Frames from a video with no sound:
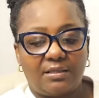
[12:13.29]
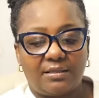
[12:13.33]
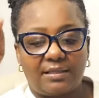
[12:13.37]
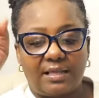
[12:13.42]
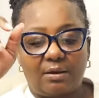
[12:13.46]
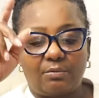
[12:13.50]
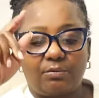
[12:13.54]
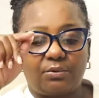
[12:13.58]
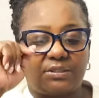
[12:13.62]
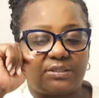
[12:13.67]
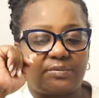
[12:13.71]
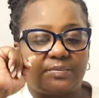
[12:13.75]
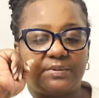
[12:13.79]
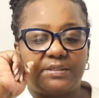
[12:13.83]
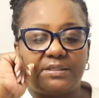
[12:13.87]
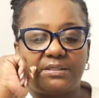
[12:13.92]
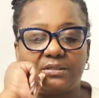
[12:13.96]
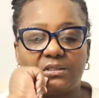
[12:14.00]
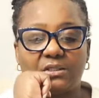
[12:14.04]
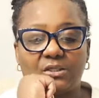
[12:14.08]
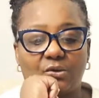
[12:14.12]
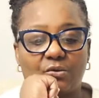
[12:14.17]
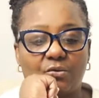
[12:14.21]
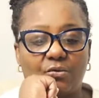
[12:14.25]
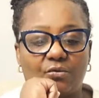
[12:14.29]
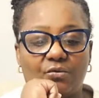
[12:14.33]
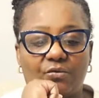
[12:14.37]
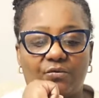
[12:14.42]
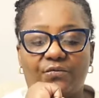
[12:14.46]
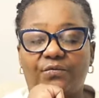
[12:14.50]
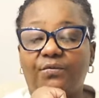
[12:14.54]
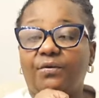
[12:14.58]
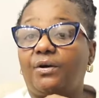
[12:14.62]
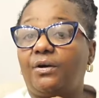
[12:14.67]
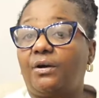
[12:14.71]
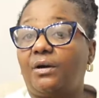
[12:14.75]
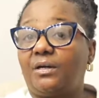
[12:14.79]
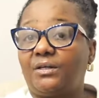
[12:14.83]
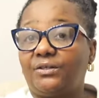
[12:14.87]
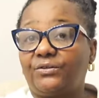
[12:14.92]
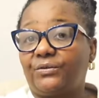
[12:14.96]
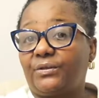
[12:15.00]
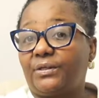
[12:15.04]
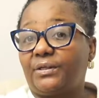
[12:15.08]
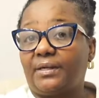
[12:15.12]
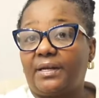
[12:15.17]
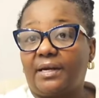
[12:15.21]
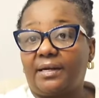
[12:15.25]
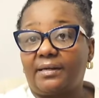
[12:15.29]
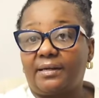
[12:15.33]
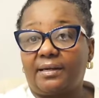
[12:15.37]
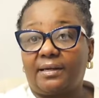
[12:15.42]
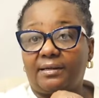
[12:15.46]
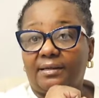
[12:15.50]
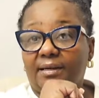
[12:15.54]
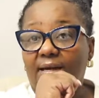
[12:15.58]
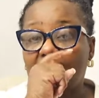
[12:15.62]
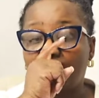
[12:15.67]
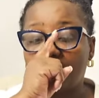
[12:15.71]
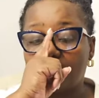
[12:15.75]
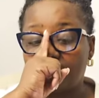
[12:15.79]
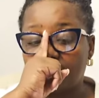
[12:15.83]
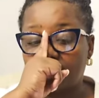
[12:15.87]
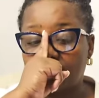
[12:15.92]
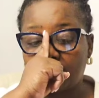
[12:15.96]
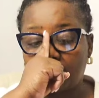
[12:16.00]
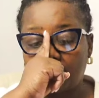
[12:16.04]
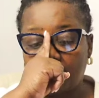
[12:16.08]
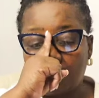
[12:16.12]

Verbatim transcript: that was being sold for $199.